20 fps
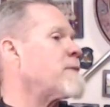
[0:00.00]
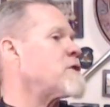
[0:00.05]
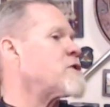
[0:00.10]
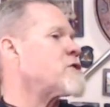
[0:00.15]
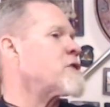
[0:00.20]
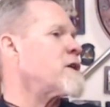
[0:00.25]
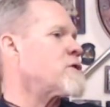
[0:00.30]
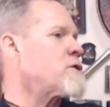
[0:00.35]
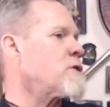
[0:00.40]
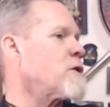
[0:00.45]
have to
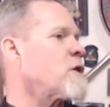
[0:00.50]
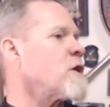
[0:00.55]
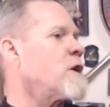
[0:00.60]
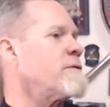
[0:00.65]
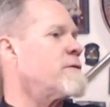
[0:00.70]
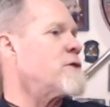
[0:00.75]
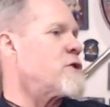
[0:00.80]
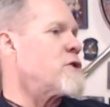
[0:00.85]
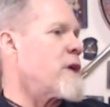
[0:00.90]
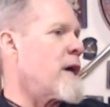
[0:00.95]
say
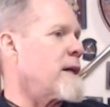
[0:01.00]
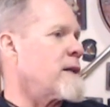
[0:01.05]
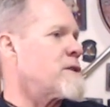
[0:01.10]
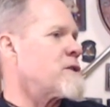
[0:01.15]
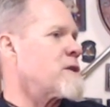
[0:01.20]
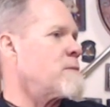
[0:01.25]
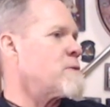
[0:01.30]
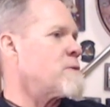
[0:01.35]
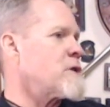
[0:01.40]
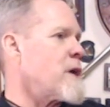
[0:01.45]
jerk-off and jag in the
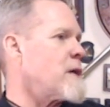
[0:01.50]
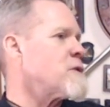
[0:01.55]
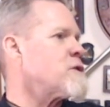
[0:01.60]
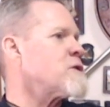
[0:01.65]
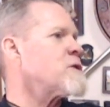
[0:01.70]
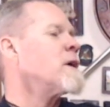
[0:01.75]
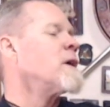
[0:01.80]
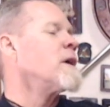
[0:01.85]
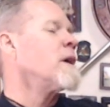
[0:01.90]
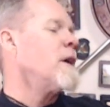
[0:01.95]
same
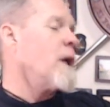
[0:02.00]
sentence.